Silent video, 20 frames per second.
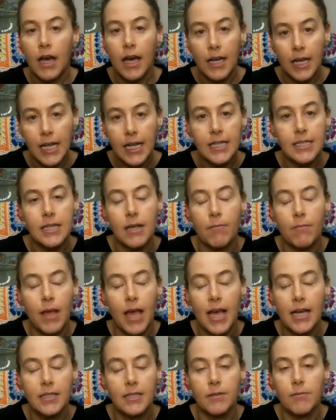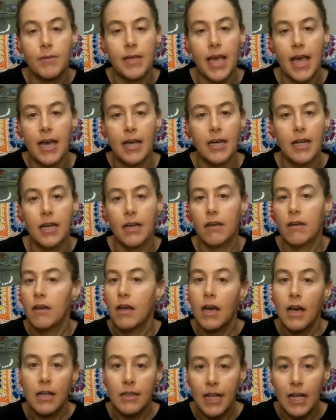and Ian ends up getting it,
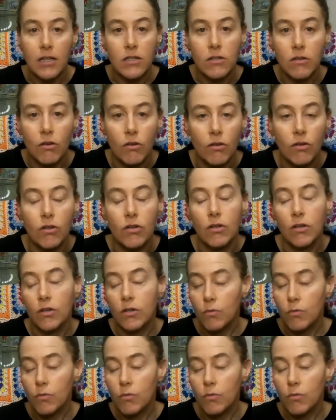and that's not good,